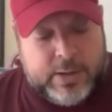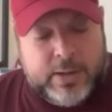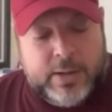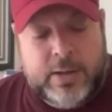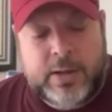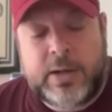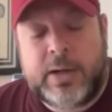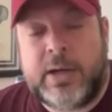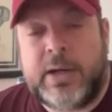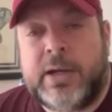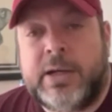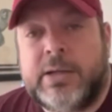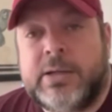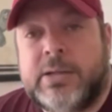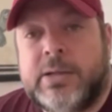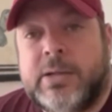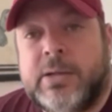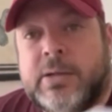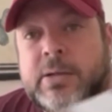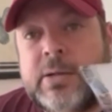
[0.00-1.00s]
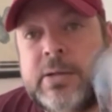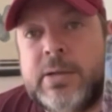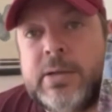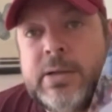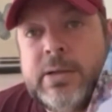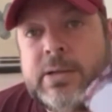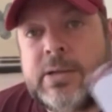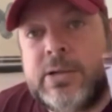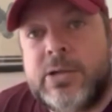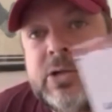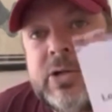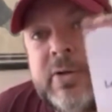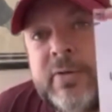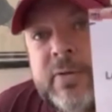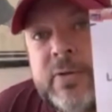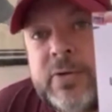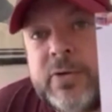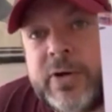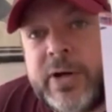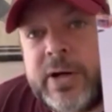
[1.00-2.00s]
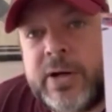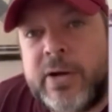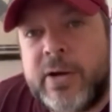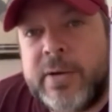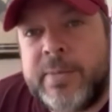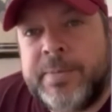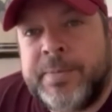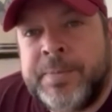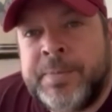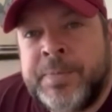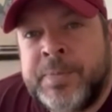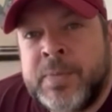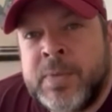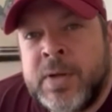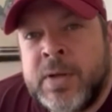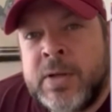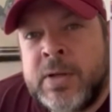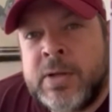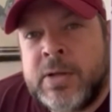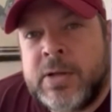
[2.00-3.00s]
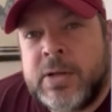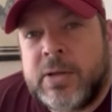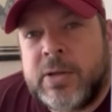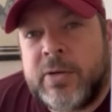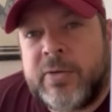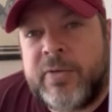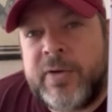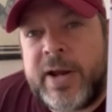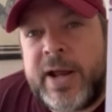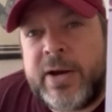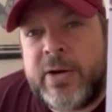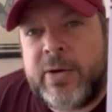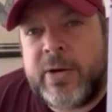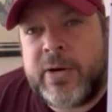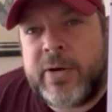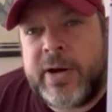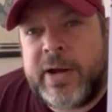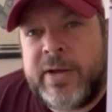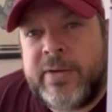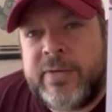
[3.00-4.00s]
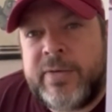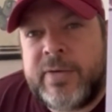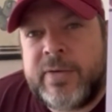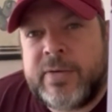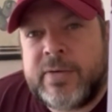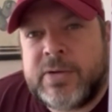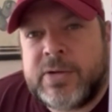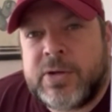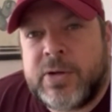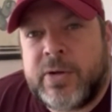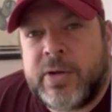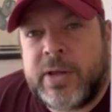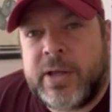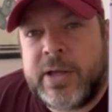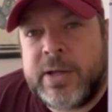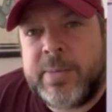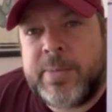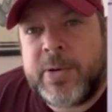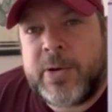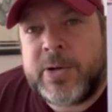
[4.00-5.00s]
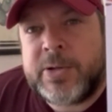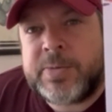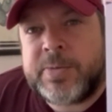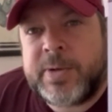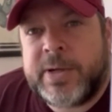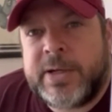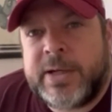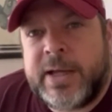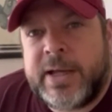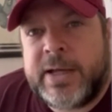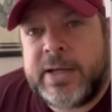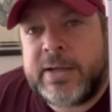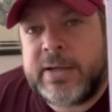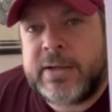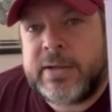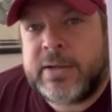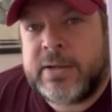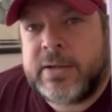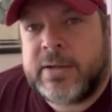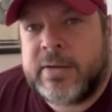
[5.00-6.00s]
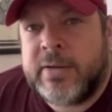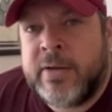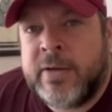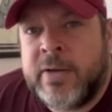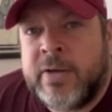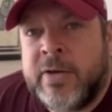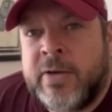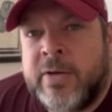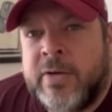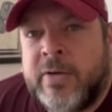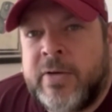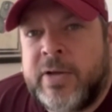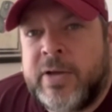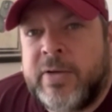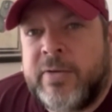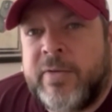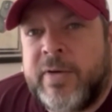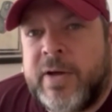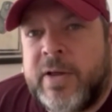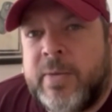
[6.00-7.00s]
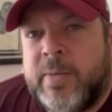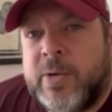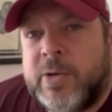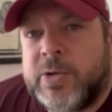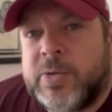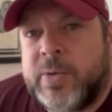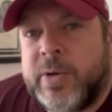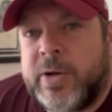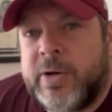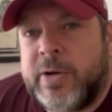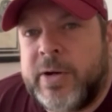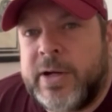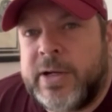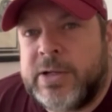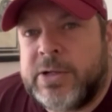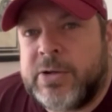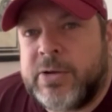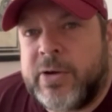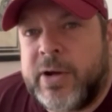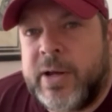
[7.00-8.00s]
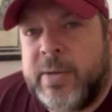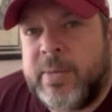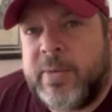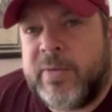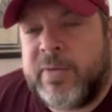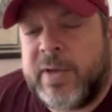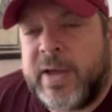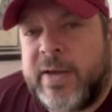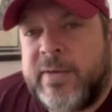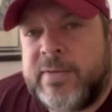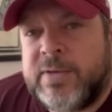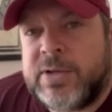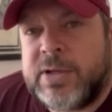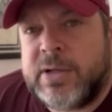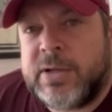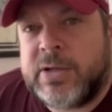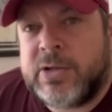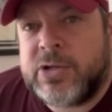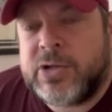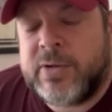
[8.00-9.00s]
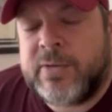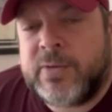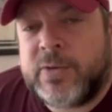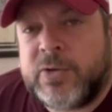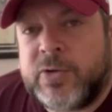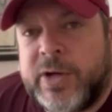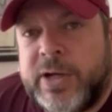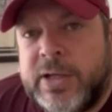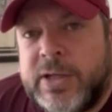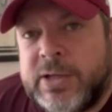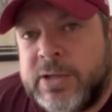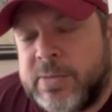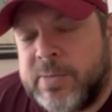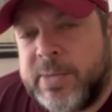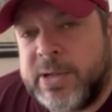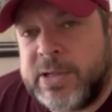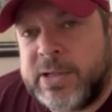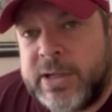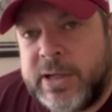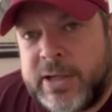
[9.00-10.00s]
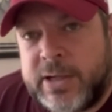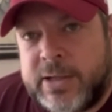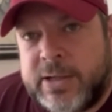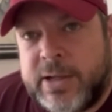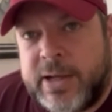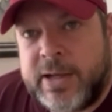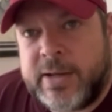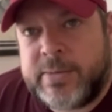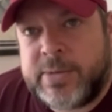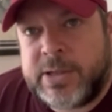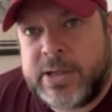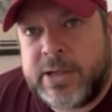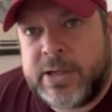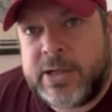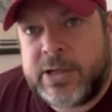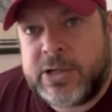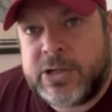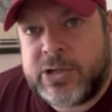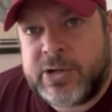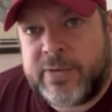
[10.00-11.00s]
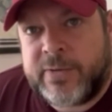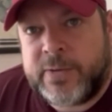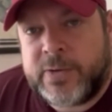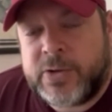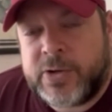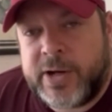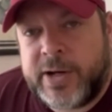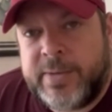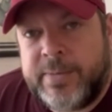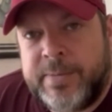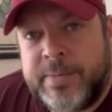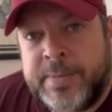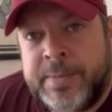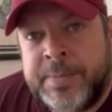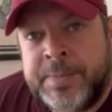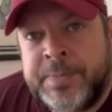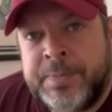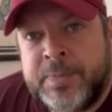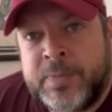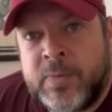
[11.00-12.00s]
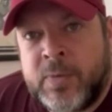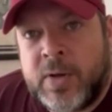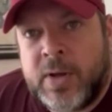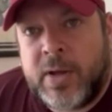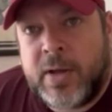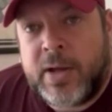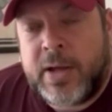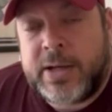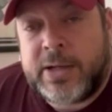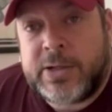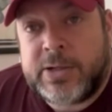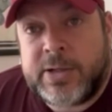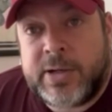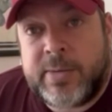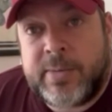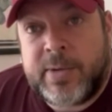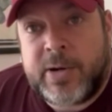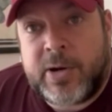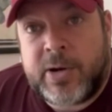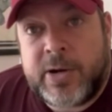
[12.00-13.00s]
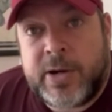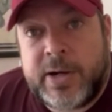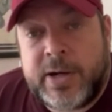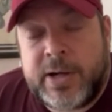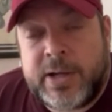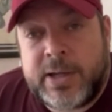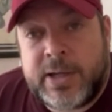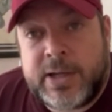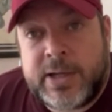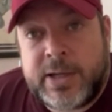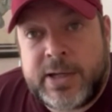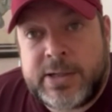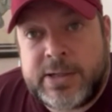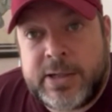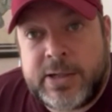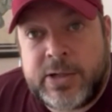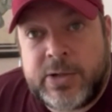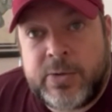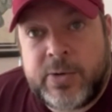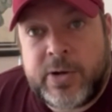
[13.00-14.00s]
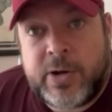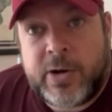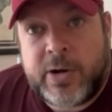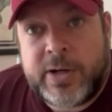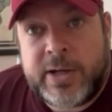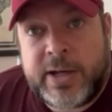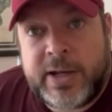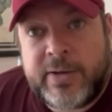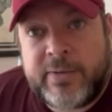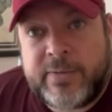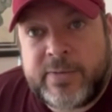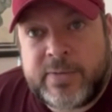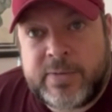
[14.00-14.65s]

And it's a shuffle trade card. Look for that autograph, so I'll let you pause, read that. You can follow them on Twitter and Instagram. If you haven't sent a shuffle trade, this is my second time sending the shuffle trade. You send them a card, and then they send you a card. They have